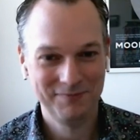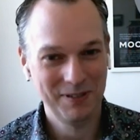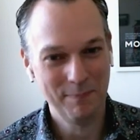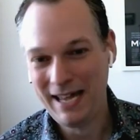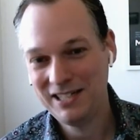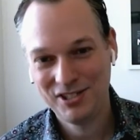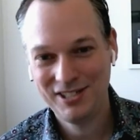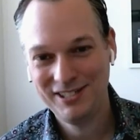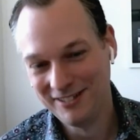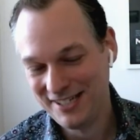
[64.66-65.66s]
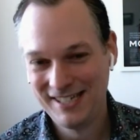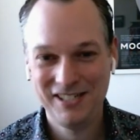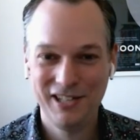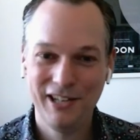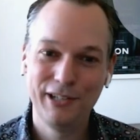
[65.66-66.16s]
a manager, or a
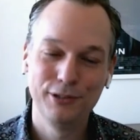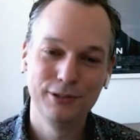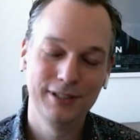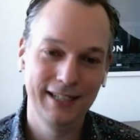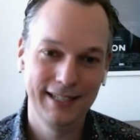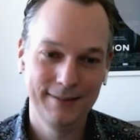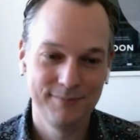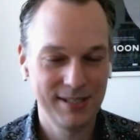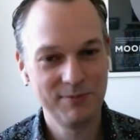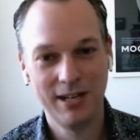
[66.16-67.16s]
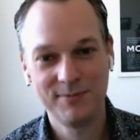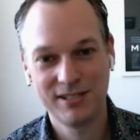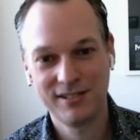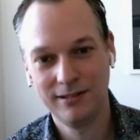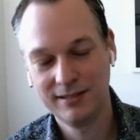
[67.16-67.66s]
CTO, sometimes
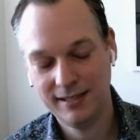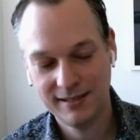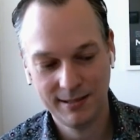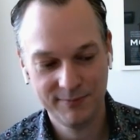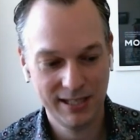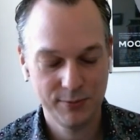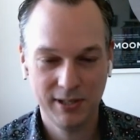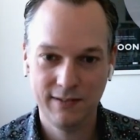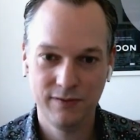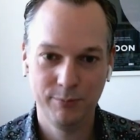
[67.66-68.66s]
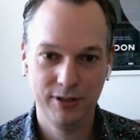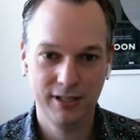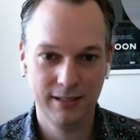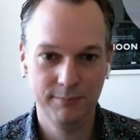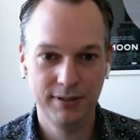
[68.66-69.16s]
consulting, sometimes working for
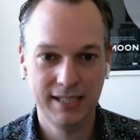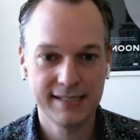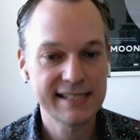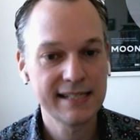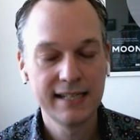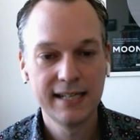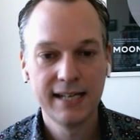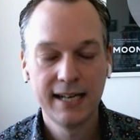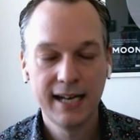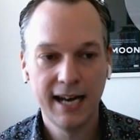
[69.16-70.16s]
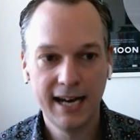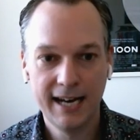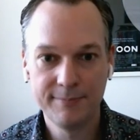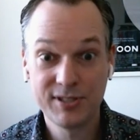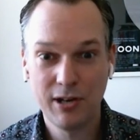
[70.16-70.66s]
product companies.
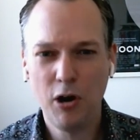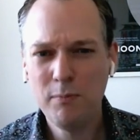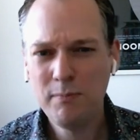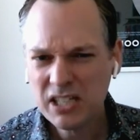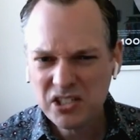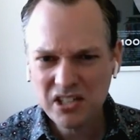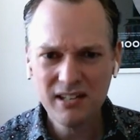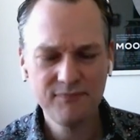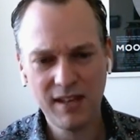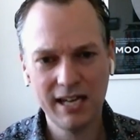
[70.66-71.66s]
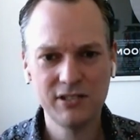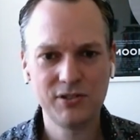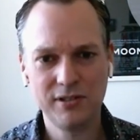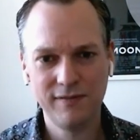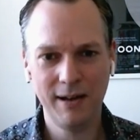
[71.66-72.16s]
So a whole mixture and sort
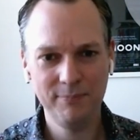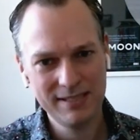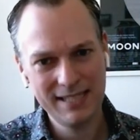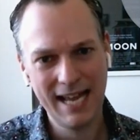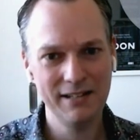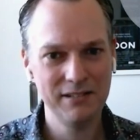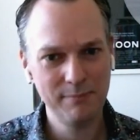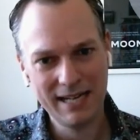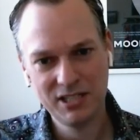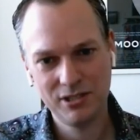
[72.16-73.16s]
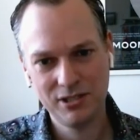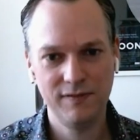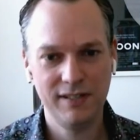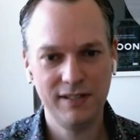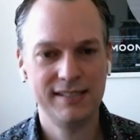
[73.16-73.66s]
of up and down the manager
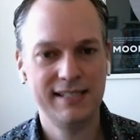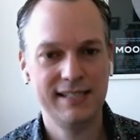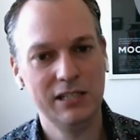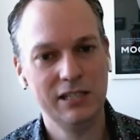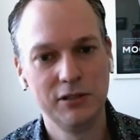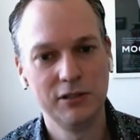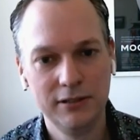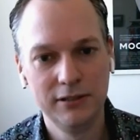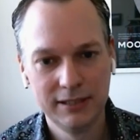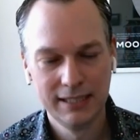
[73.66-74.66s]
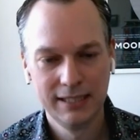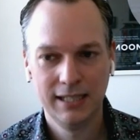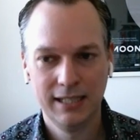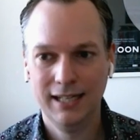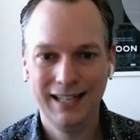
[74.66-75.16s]
versus technical
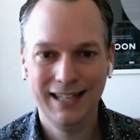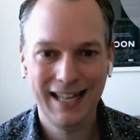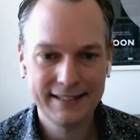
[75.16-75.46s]
ladder.